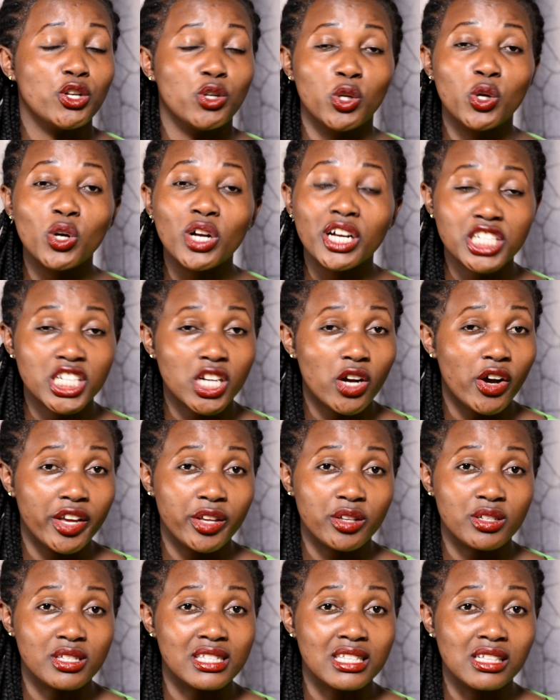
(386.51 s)
longer shower
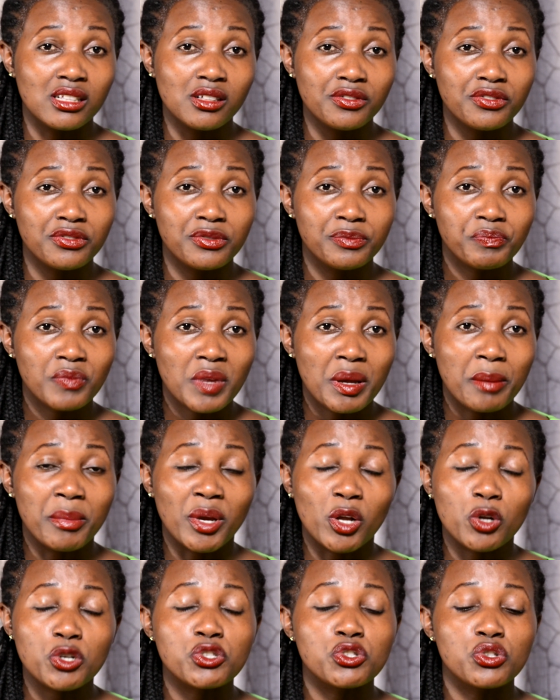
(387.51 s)
yourself,
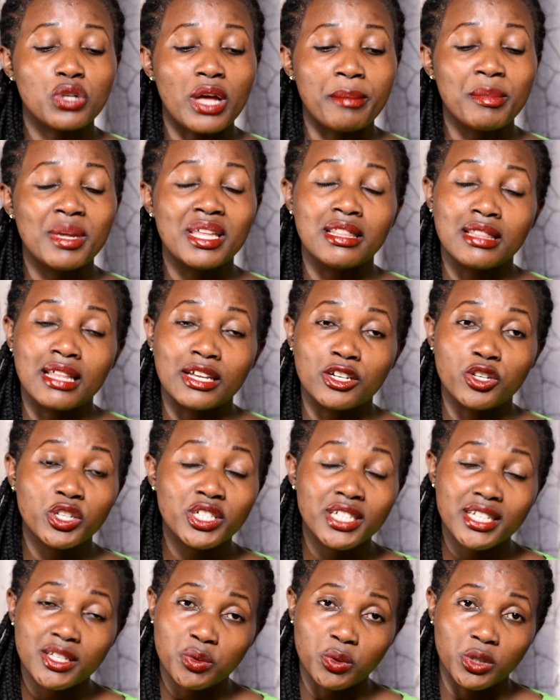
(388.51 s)
because I mean, the
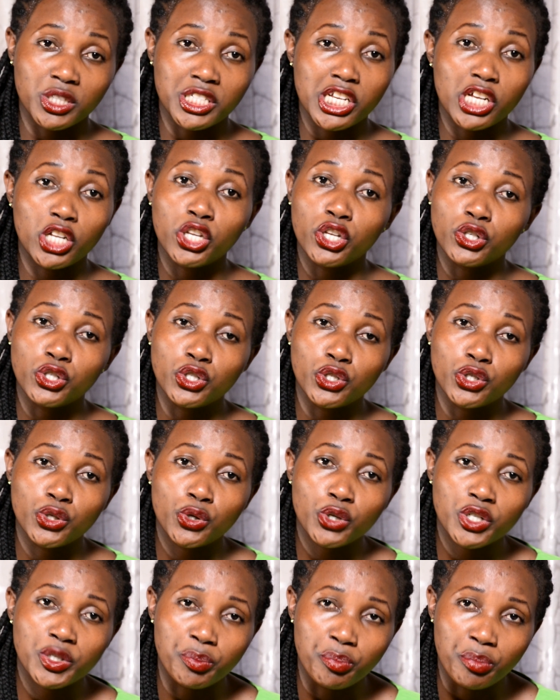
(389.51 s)
doctors will tell you, do
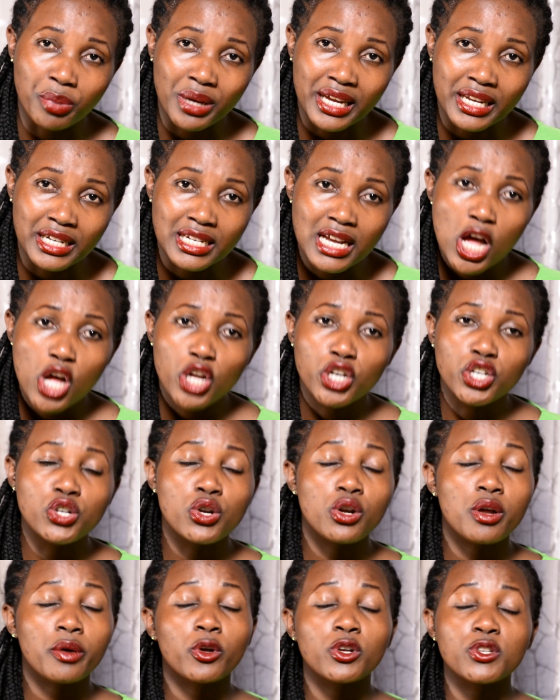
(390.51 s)
not bend, do
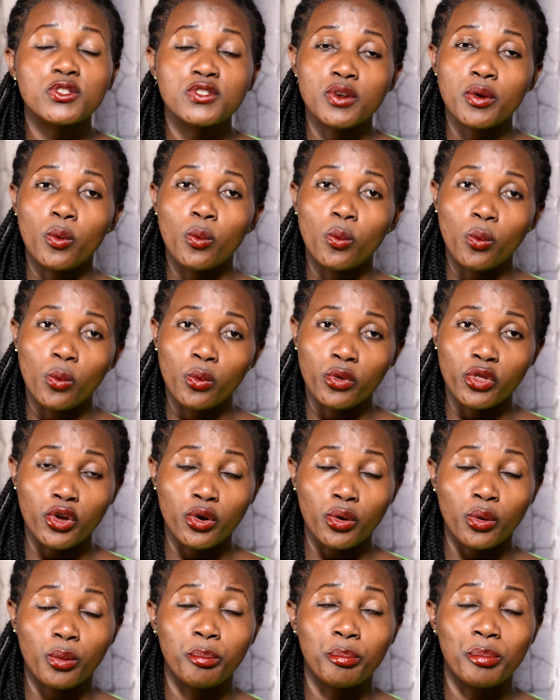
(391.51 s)
not, because
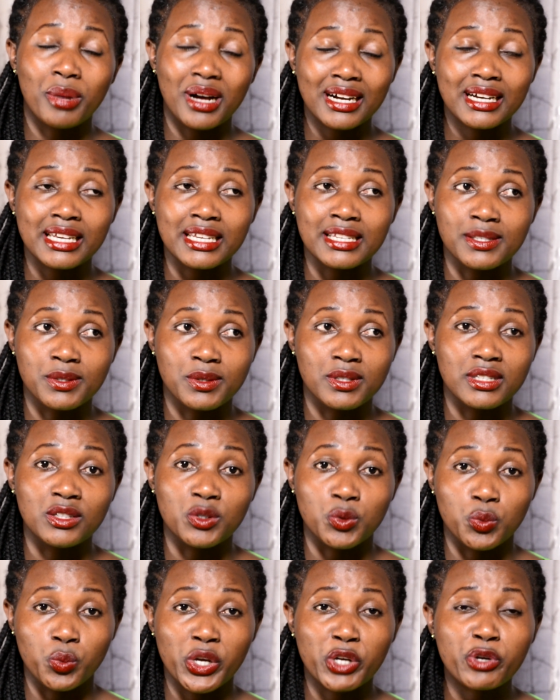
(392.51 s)
your back is
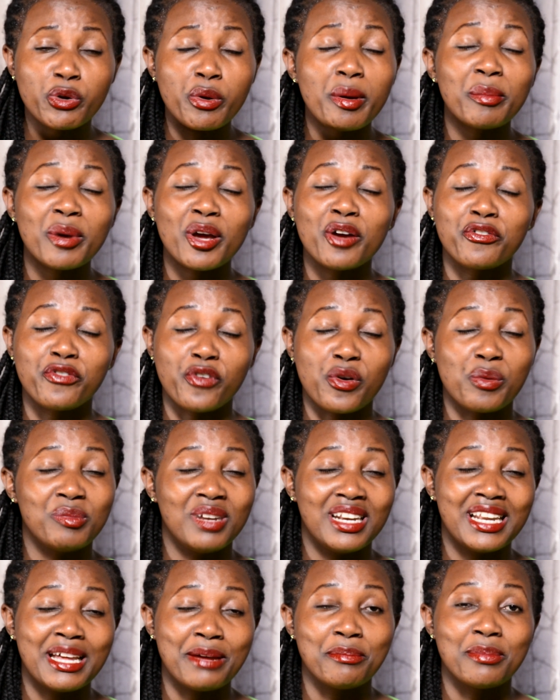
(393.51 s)
weak. Remember, you're from
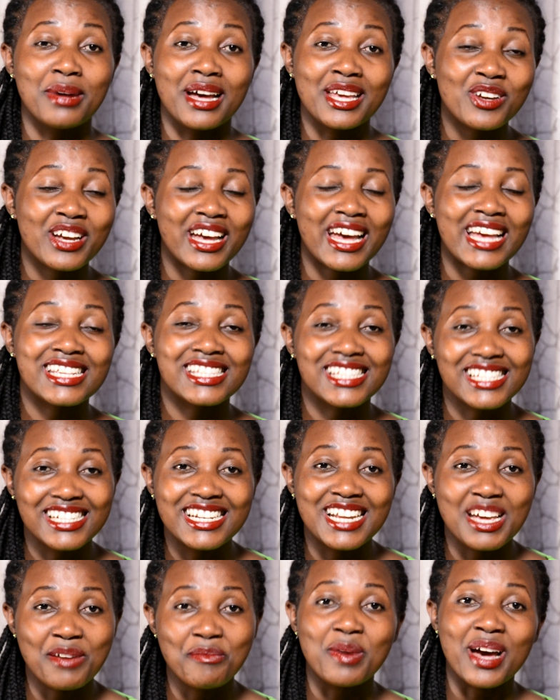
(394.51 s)
labor. You guys,
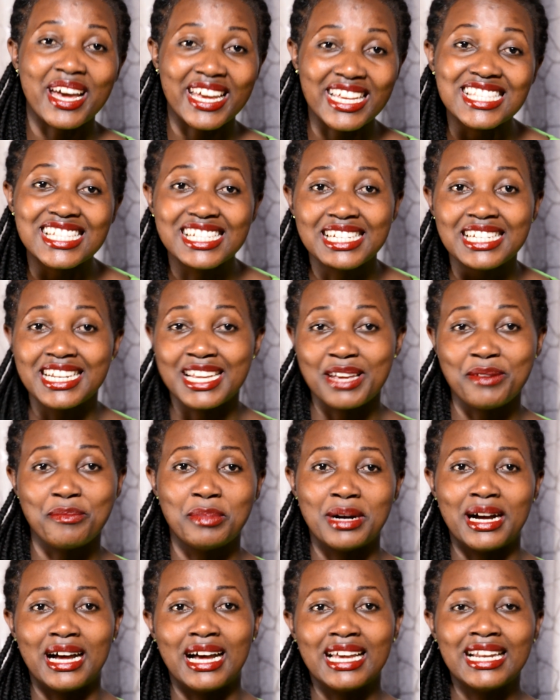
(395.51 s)
labor is
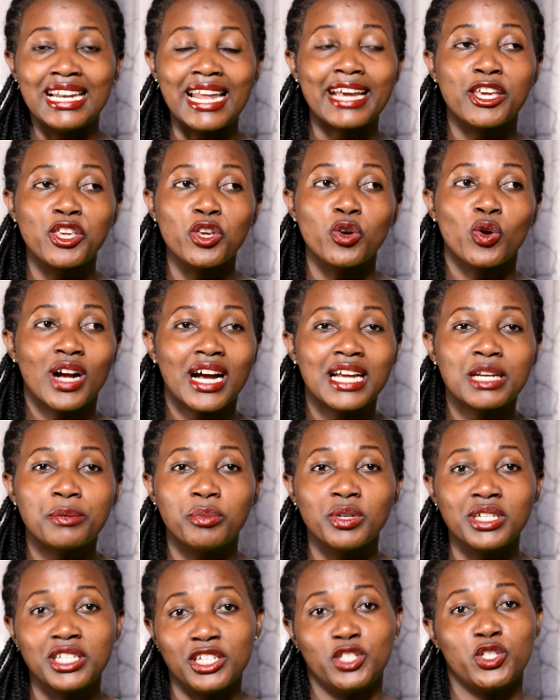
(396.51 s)
labor. Like, you can't
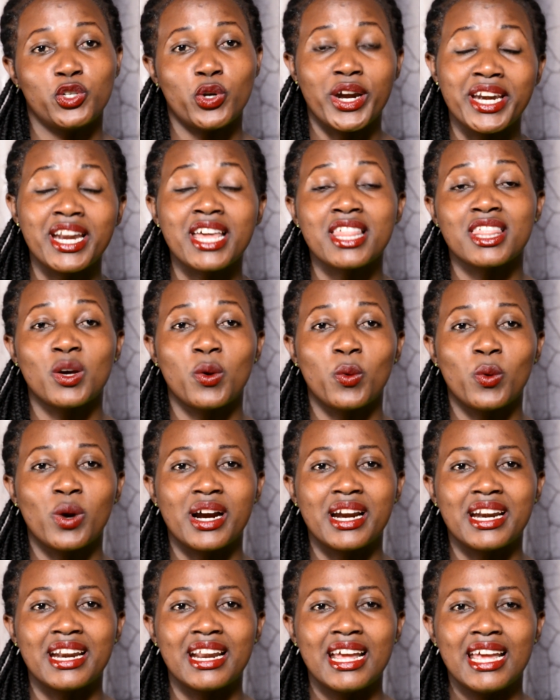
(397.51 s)
put it to another
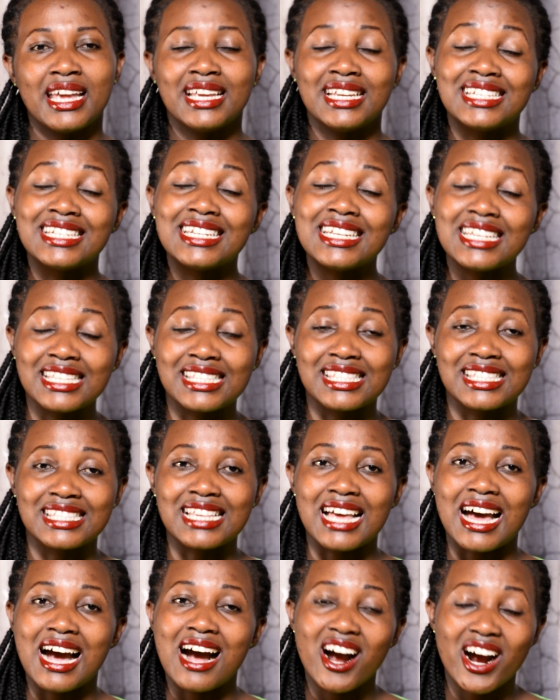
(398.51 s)
word. It is
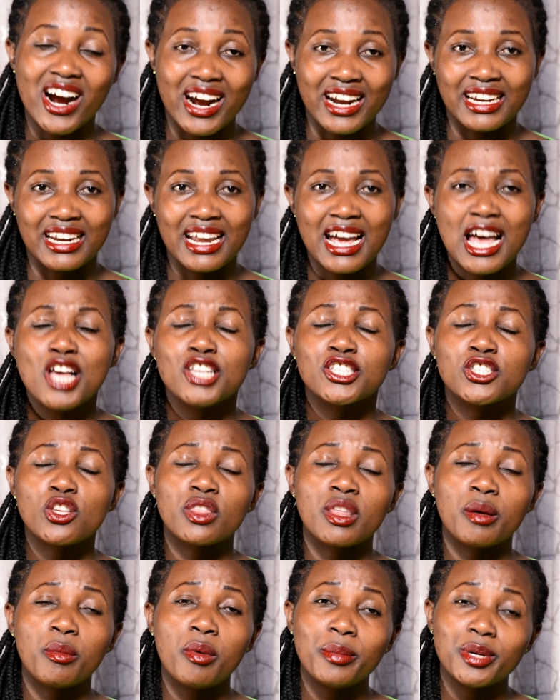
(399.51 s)
hard. So
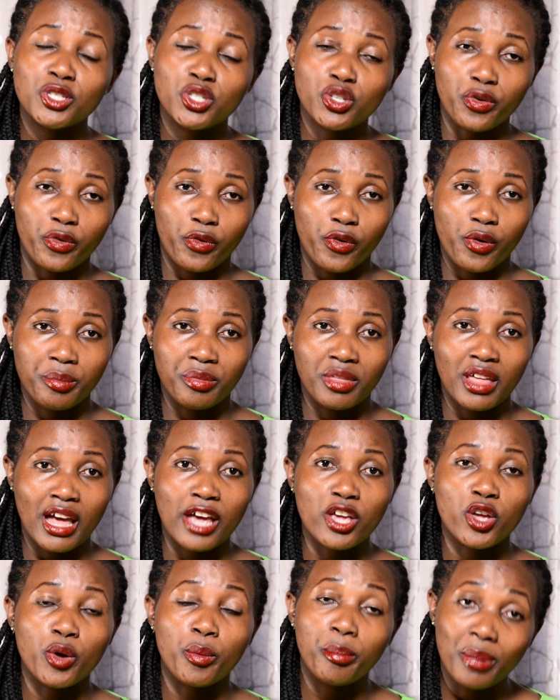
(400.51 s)
the moment you're from there,
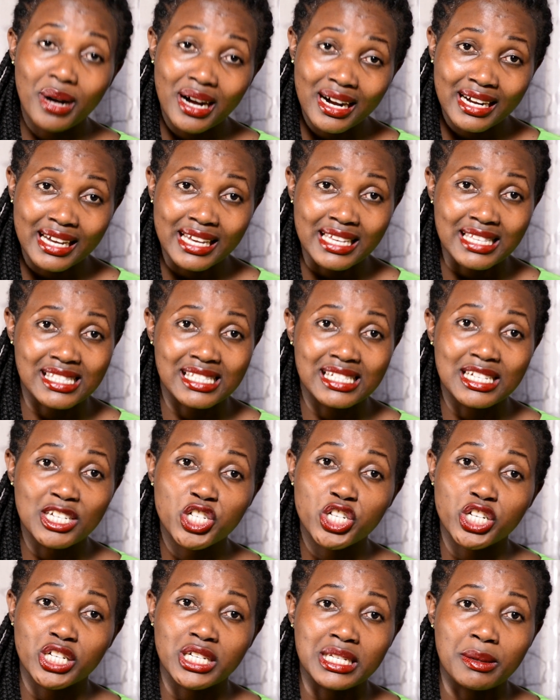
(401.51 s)
your back is
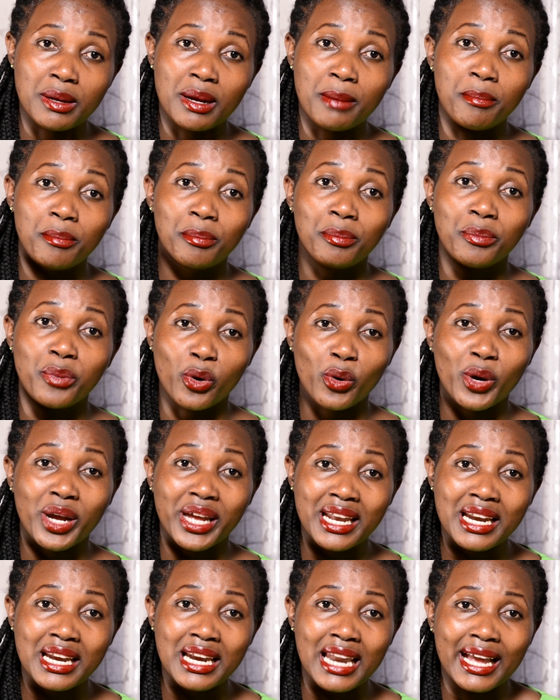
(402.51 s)
literally
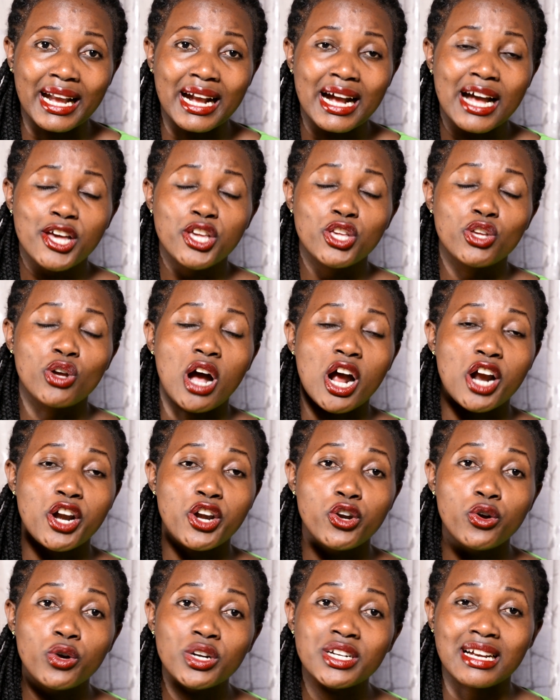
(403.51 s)
broken. Like, you are
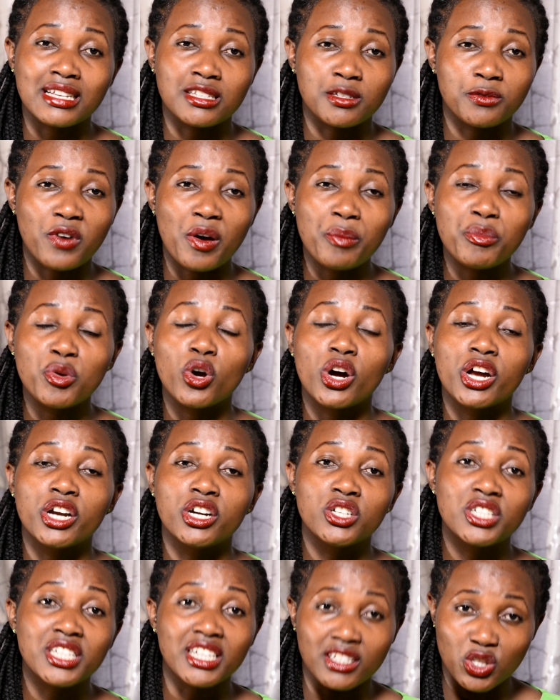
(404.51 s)
not as firm, you are
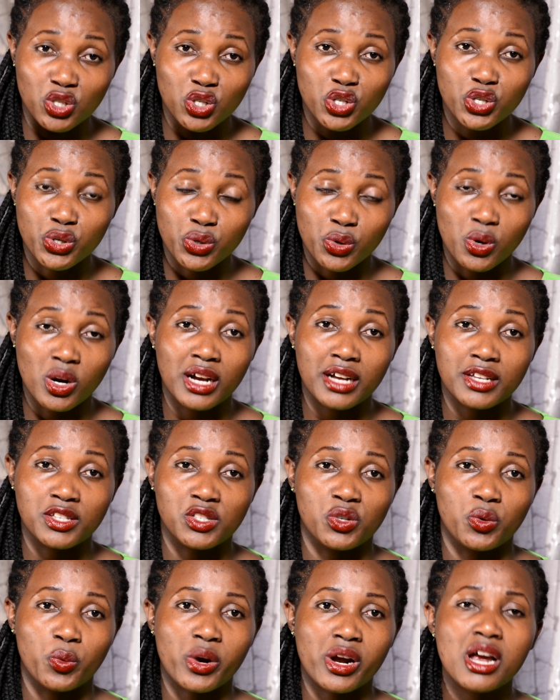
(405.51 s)
not as strong as
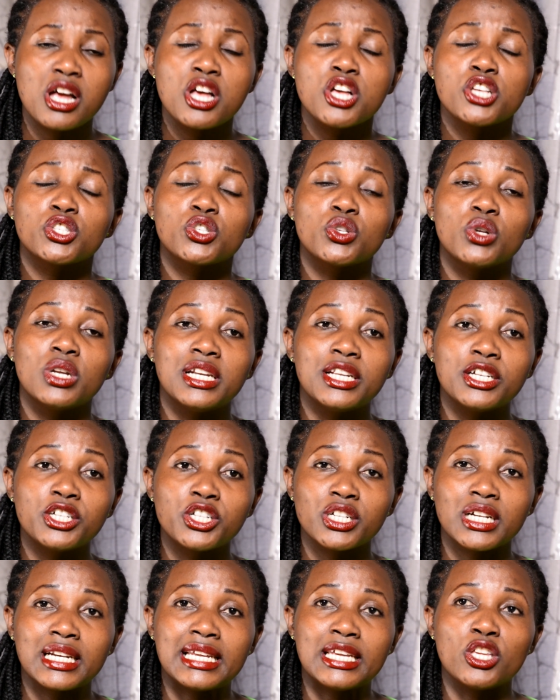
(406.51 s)
you were. So
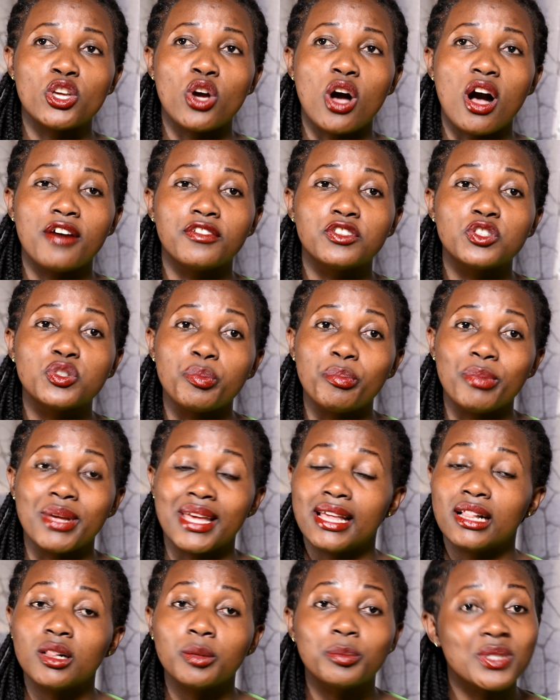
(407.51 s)
literally, you have to be
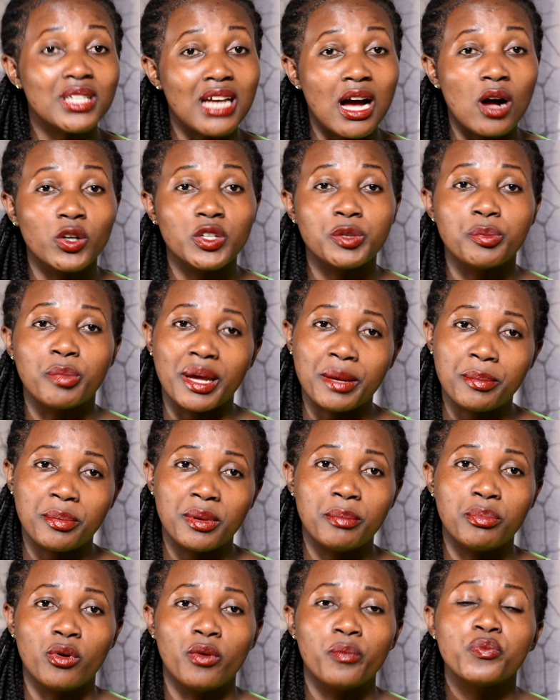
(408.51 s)
helped out by
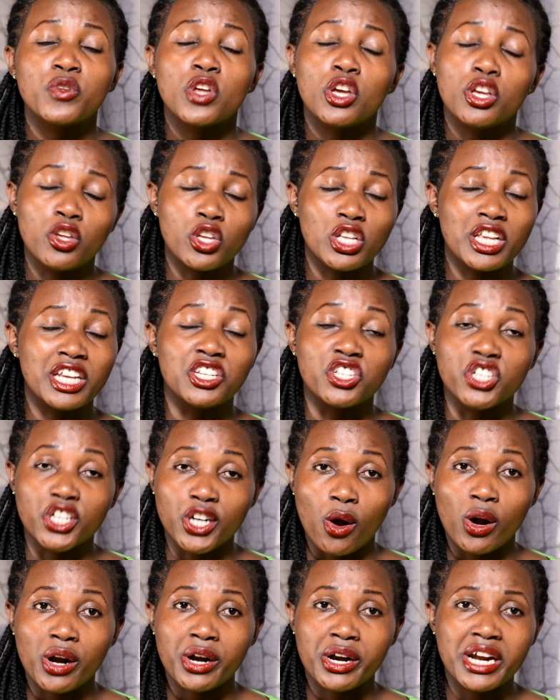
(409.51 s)
people in
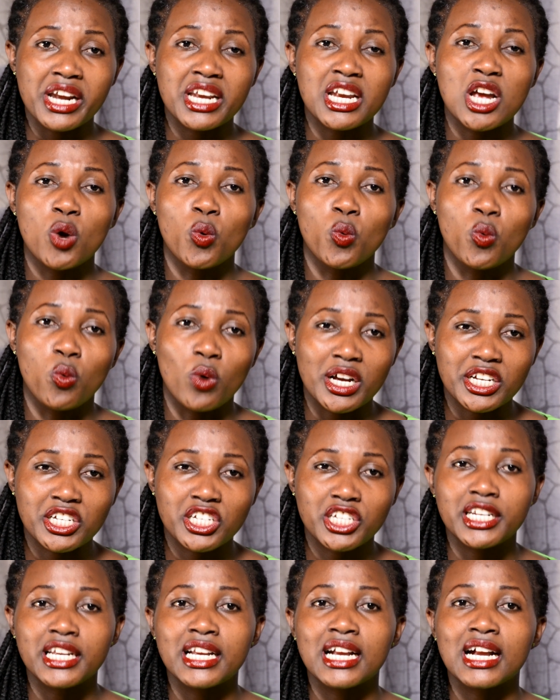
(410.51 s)
showering,
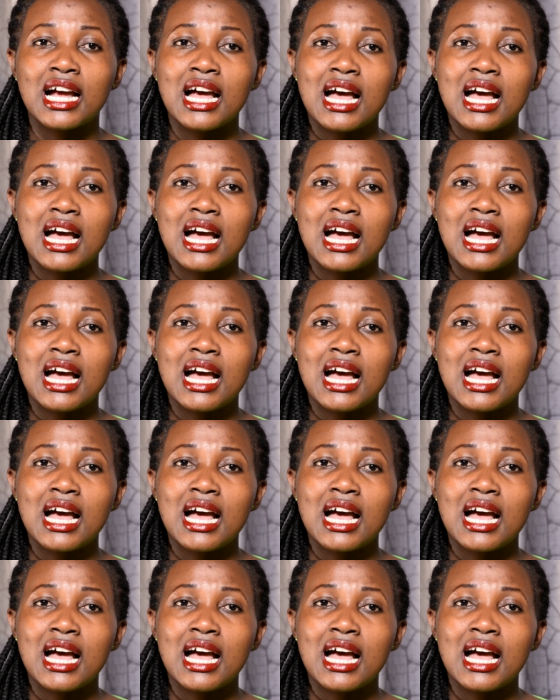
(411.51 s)
washing,